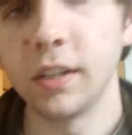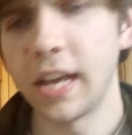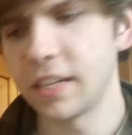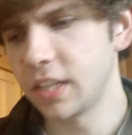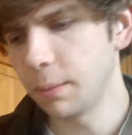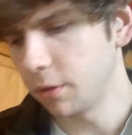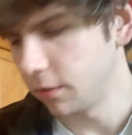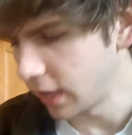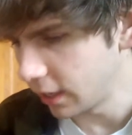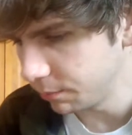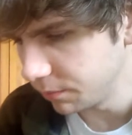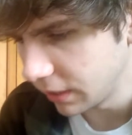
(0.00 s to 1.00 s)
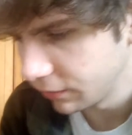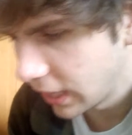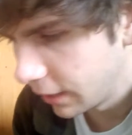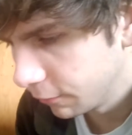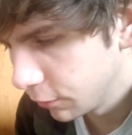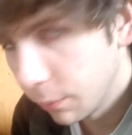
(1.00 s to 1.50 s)
Last couple of albums I've
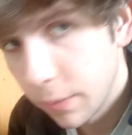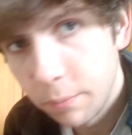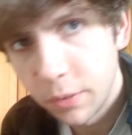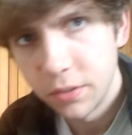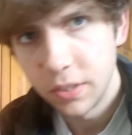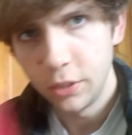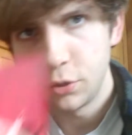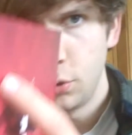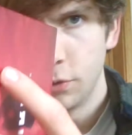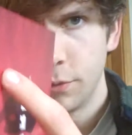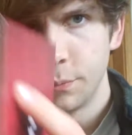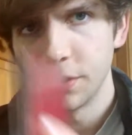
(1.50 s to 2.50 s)
gotten from them, because these two are from the